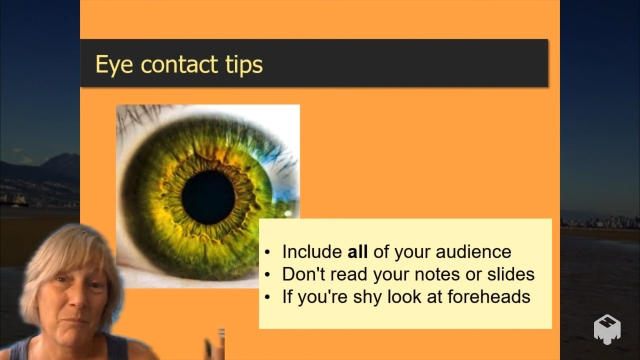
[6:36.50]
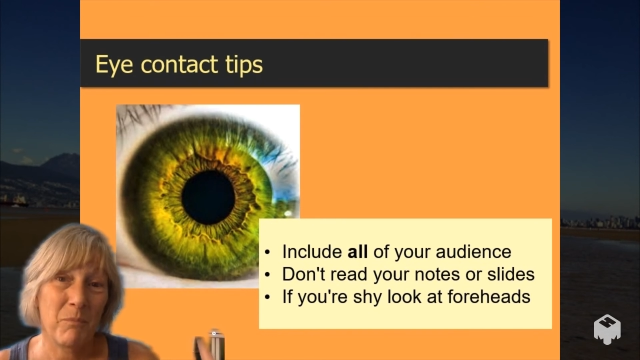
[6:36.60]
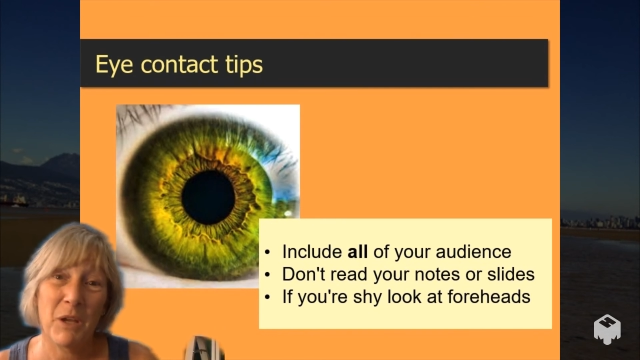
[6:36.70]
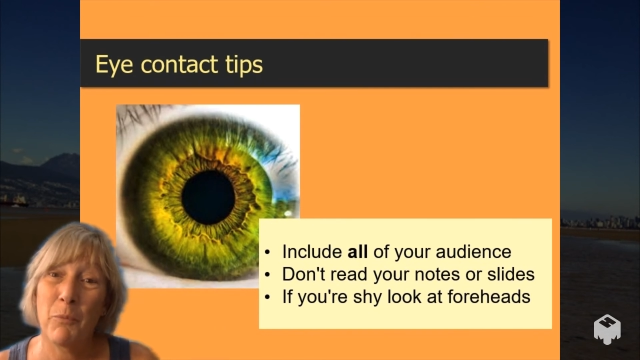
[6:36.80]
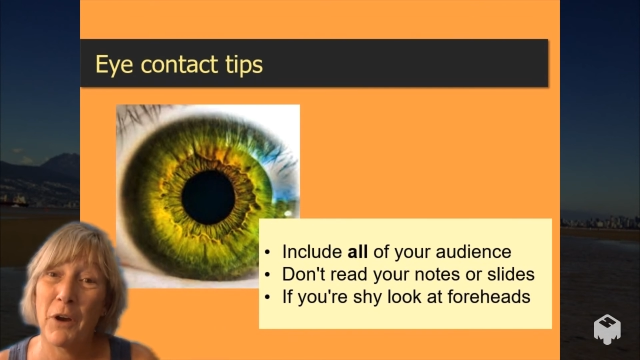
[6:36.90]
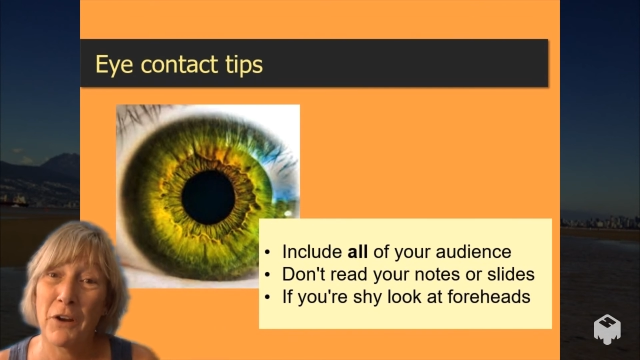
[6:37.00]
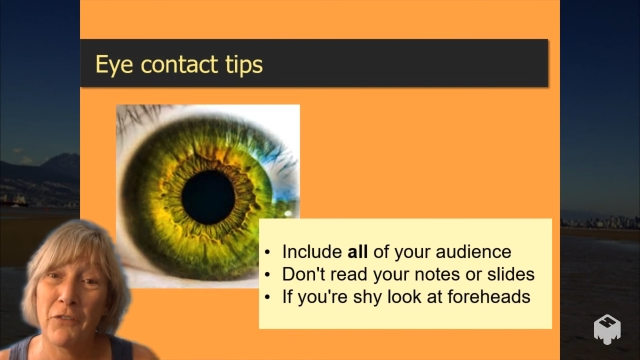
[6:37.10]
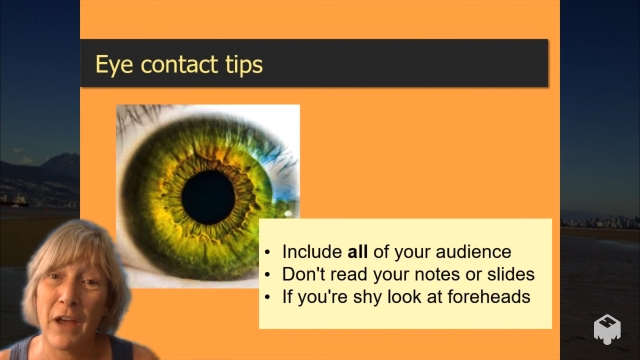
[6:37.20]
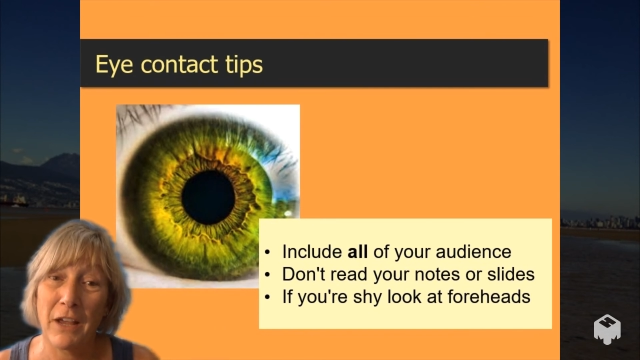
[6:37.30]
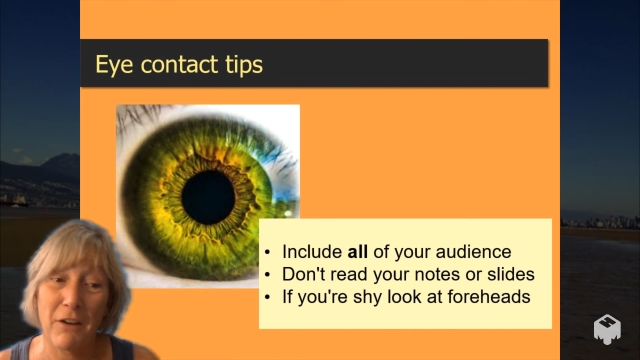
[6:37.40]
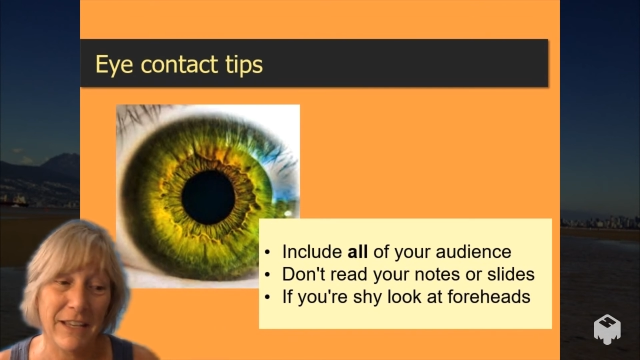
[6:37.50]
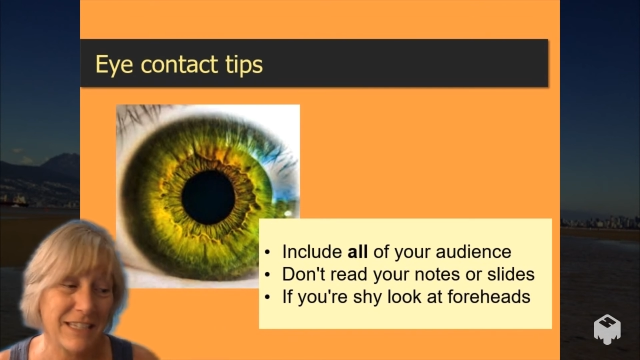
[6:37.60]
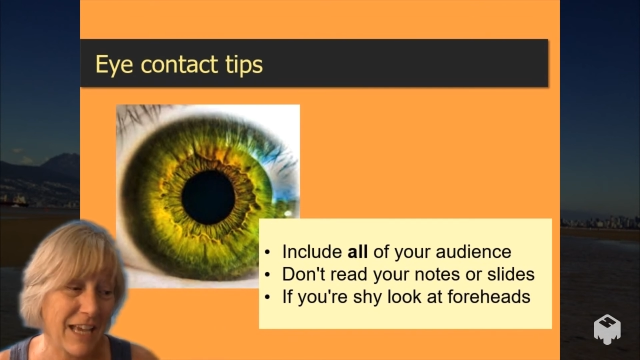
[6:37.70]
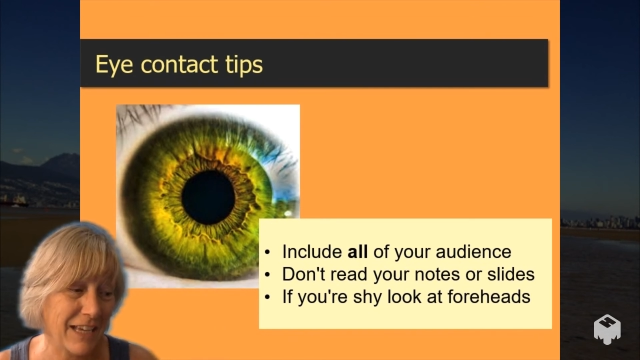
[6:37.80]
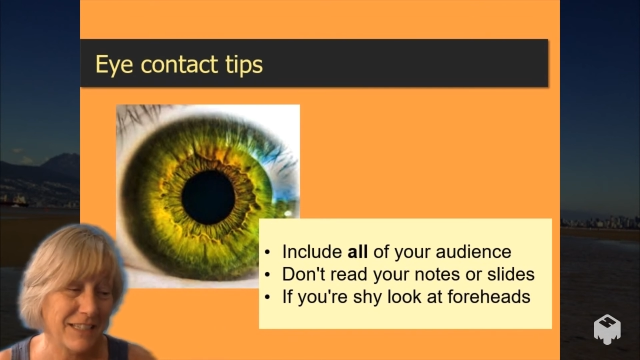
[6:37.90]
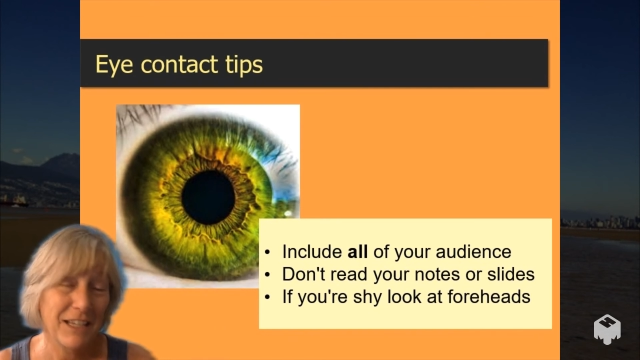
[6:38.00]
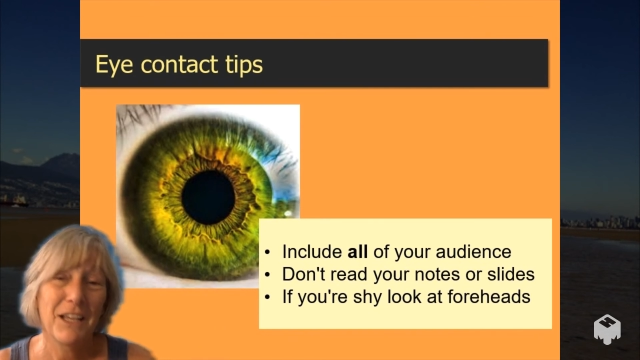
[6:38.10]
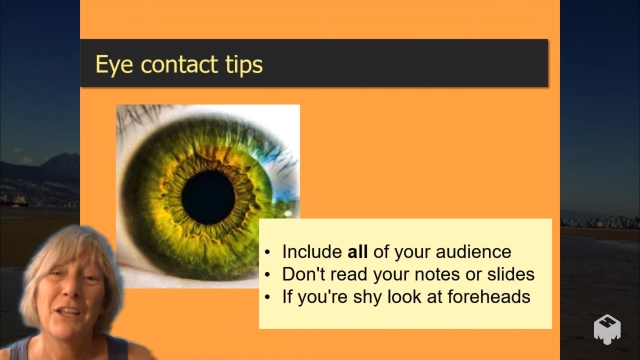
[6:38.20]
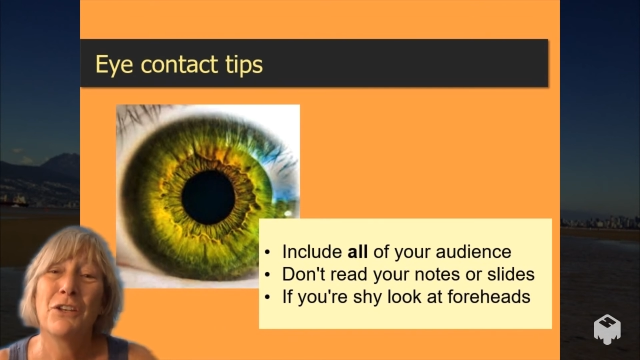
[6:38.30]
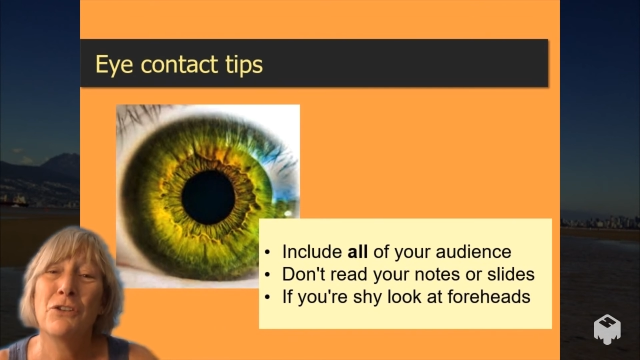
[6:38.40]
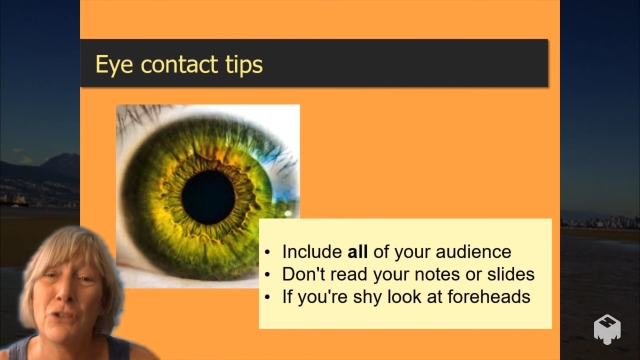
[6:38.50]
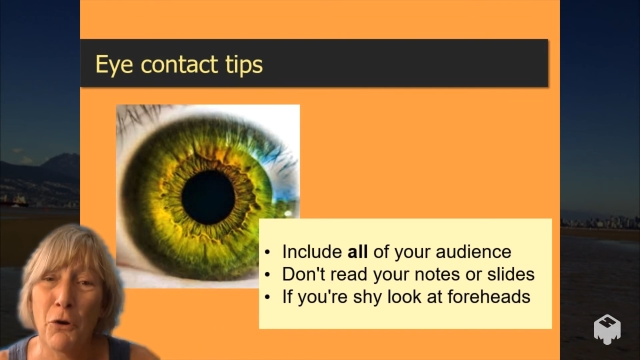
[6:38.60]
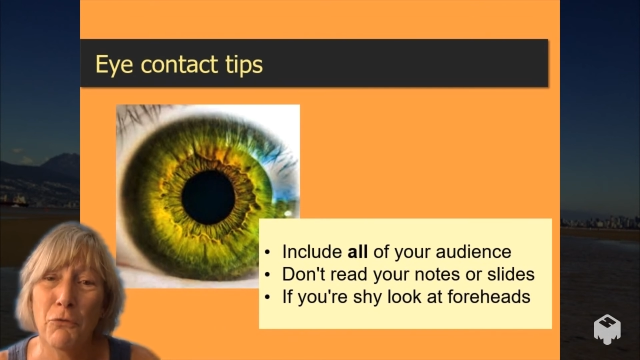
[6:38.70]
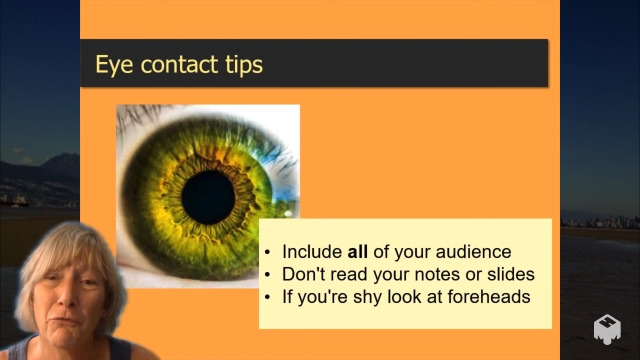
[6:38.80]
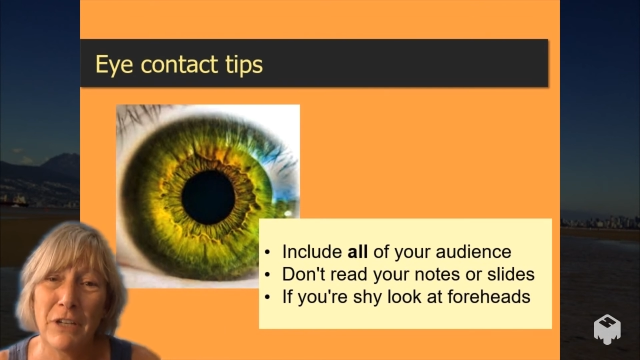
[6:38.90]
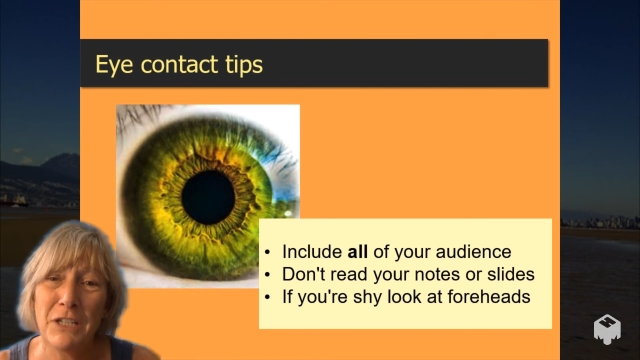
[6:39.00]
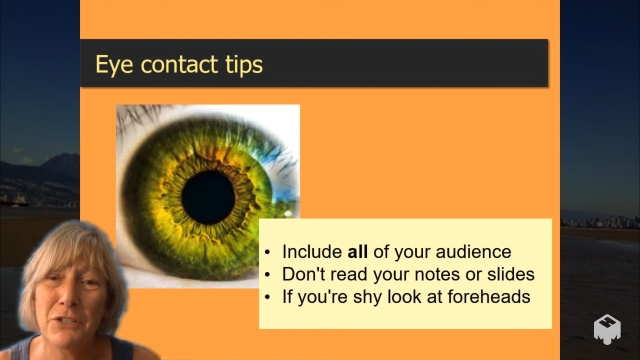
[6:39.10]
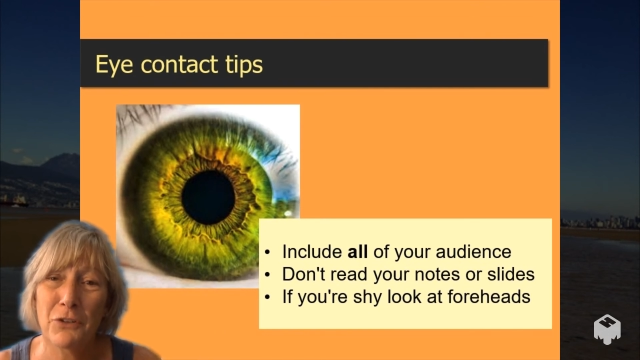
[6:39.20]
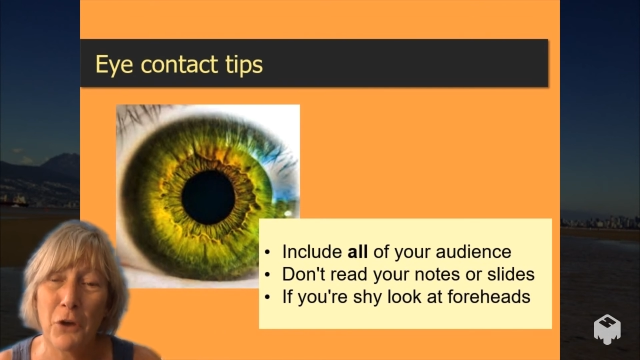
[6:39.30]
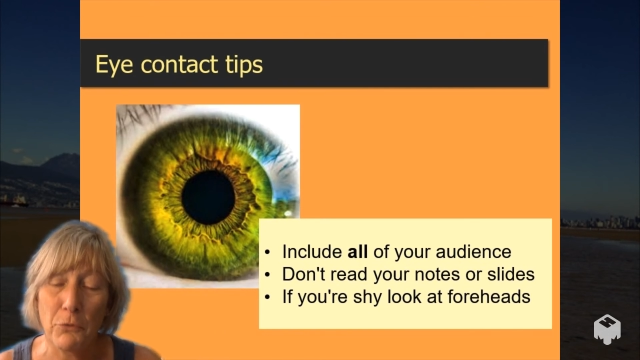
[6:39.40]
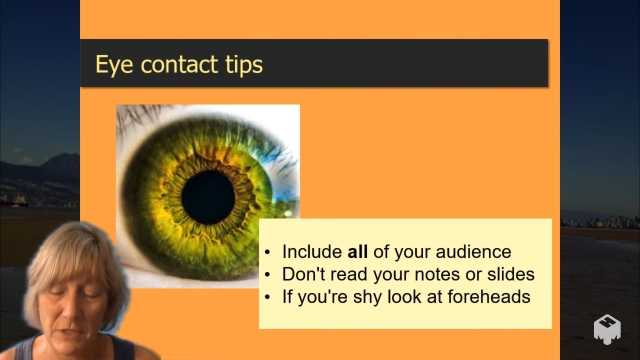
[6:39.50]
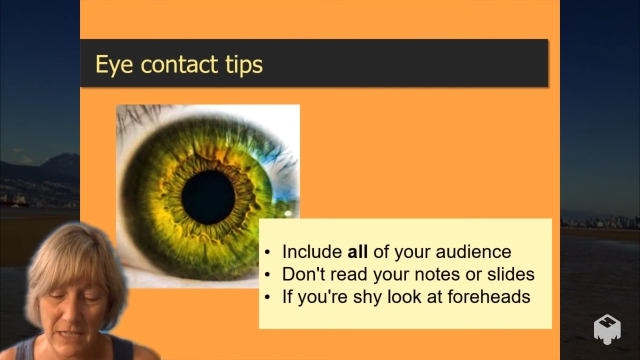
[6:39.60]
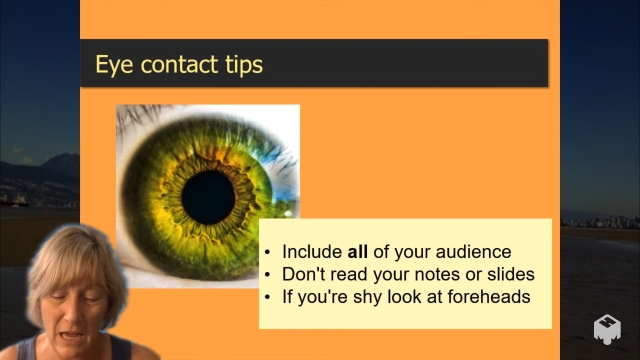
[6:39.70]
Big part of eye contact. Don't read your notes.